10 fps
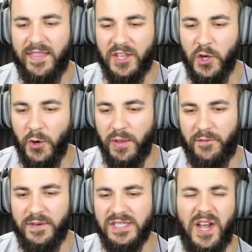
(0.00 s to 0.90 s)
then cool.
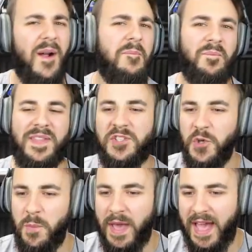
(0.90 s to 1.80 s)
If he's not, then
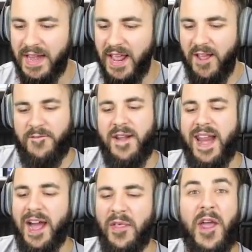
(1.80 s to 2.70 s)
too bad. For
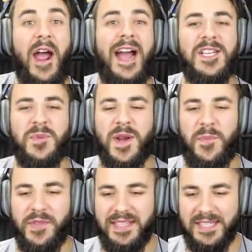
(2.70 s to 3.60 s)
now, though, I just want to
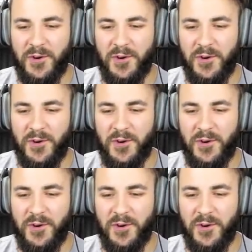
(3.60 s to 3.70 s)
put these